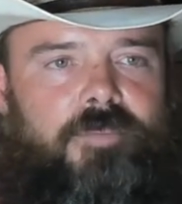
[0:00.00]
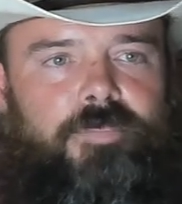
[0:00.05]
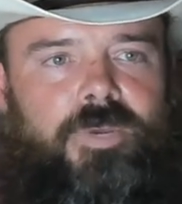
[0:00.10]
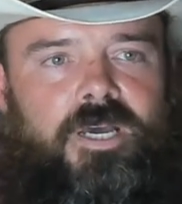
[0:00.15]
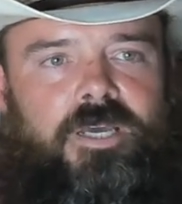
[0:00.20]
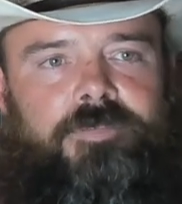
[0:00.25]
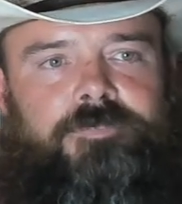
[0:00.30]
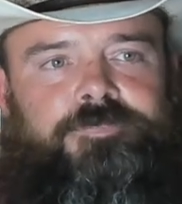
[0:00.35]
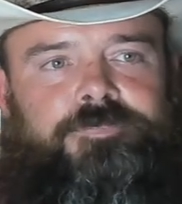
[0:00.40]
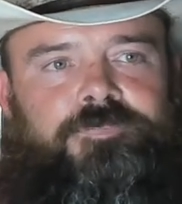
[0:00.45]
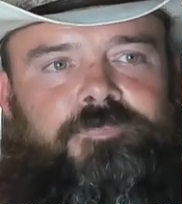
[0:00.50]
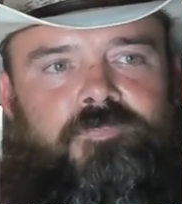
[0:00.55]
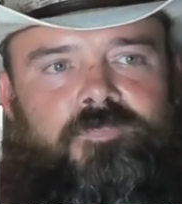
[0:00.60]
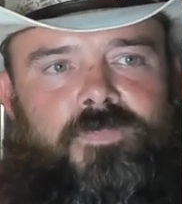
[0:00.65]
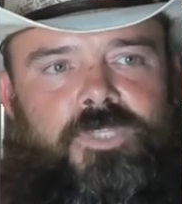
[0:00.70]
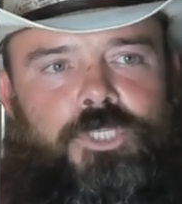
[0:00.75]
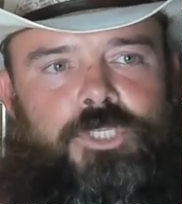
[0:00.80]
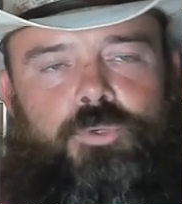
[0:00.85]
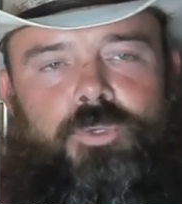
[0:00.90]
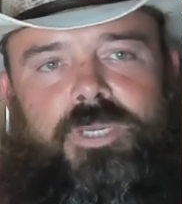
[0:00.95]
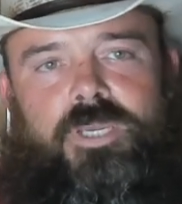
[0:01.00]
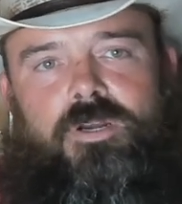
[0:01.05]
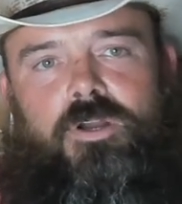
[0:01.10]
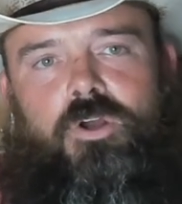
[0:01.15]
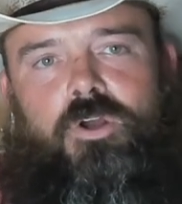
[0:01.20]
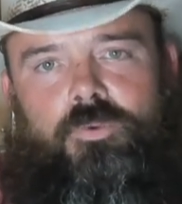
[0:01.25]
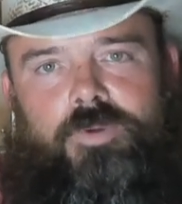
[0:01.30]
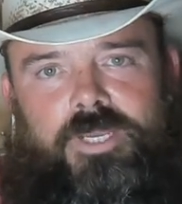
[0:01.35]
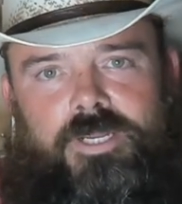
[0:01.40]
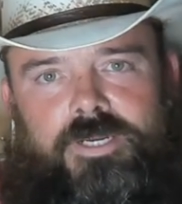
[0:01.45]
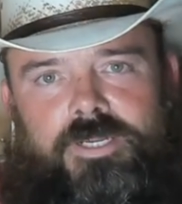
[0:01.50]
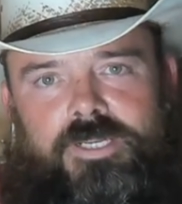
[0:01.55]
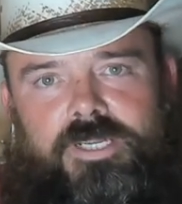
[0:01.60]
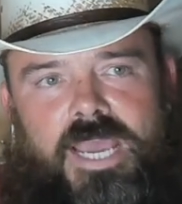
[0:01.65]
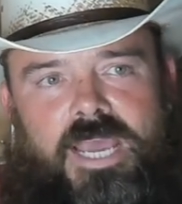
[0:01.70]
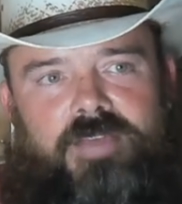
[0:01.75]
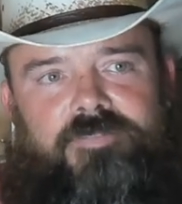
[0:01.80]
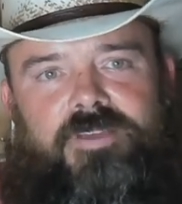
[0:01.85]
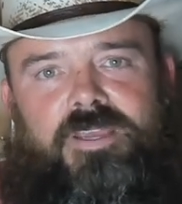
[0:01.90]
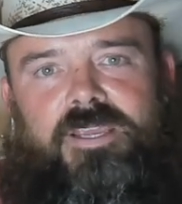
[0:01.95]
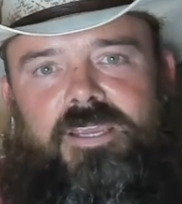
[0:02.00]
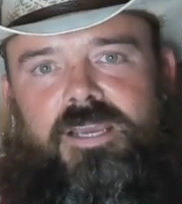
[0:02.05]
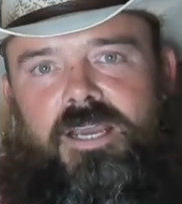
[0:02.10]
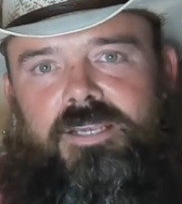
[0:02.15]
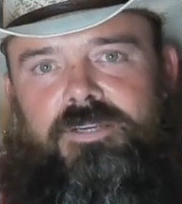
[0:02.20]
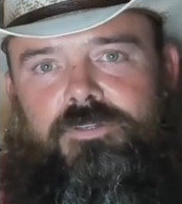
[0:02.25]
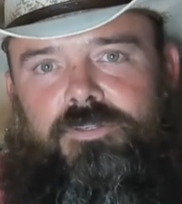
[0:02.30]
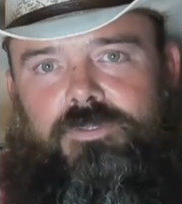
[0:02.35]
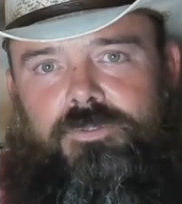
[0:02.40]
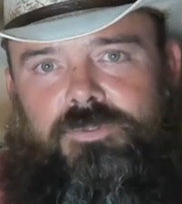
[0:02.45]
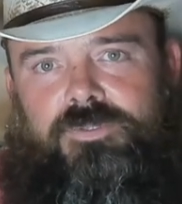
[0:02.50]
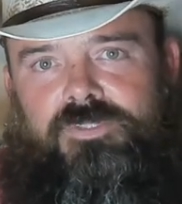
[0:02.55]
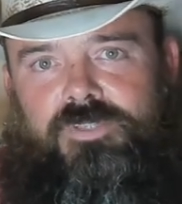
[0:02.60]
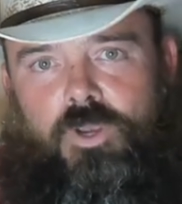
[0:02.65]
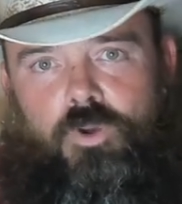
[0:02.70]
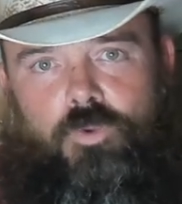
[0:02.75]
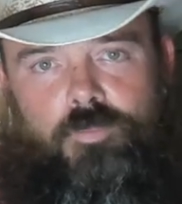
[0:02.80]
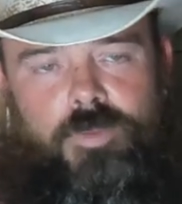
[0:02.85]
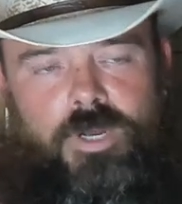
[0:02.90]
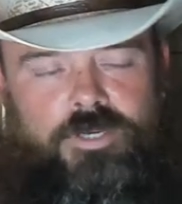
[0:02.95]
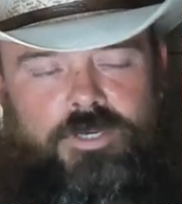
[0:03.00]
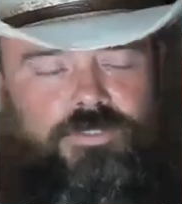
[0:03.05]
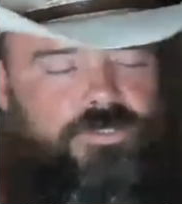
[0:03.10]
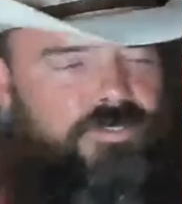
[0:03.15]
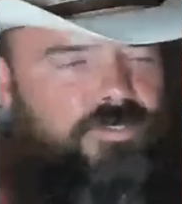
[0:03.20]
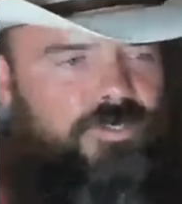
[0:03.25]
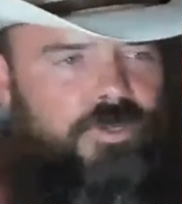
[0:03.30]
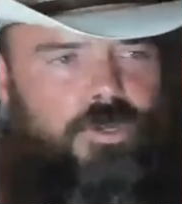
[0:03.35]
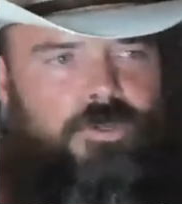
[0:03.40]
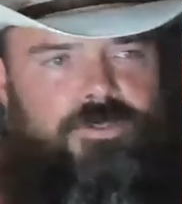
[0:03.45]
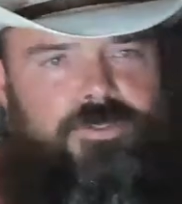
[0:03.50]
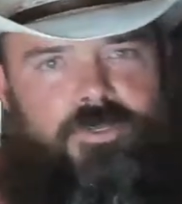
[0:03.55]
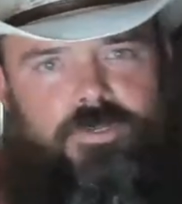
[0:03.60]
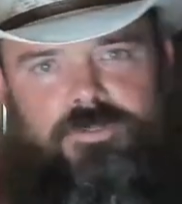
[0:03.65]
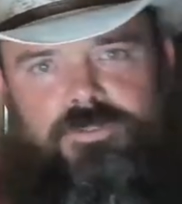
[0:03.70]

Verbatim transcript: But you can already have AI do so much, so,